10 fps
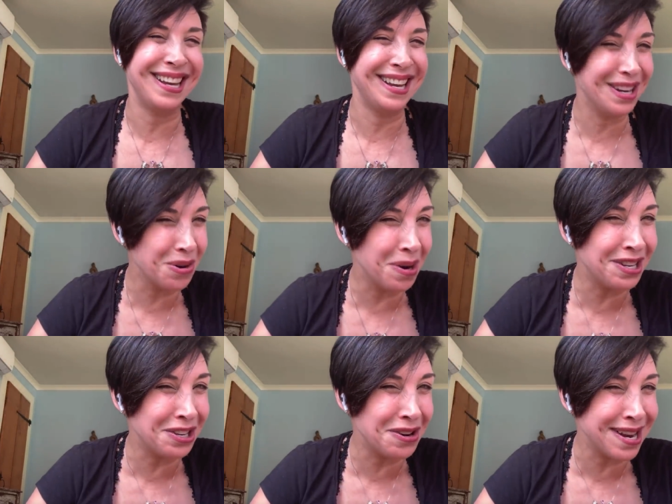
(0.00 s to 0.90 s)
hear
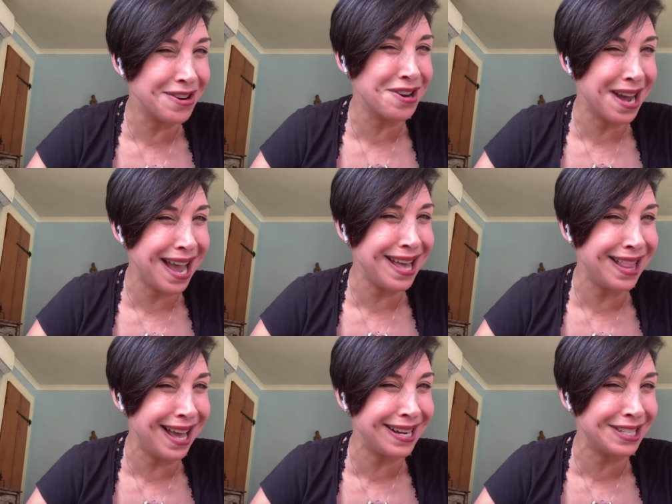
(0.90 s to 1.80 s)
what your inner
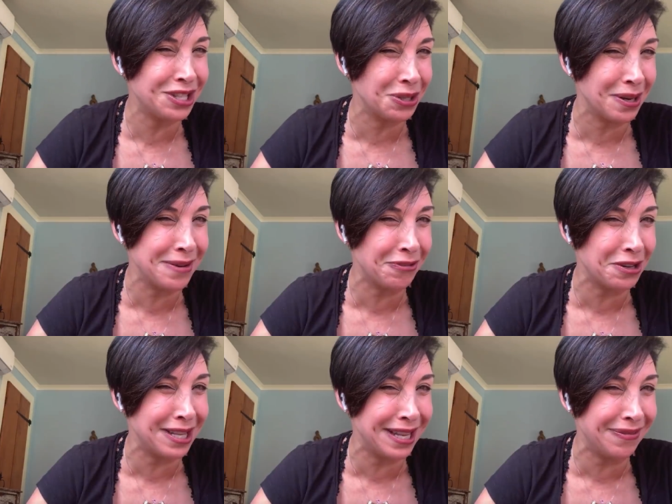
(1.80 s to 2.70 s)
dialogue is doing for
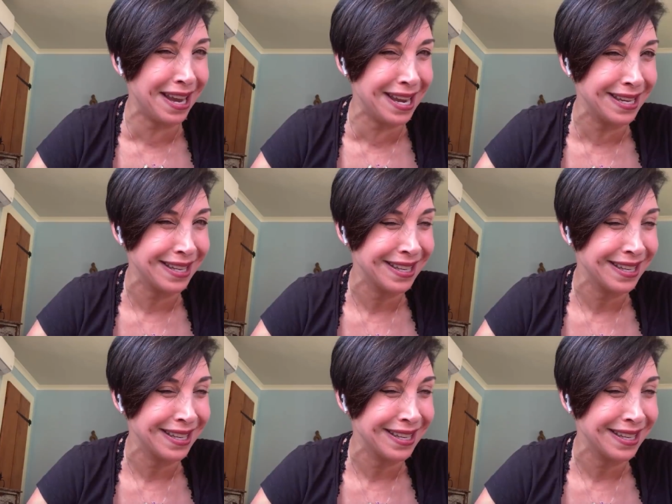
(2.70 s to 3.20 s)
a living?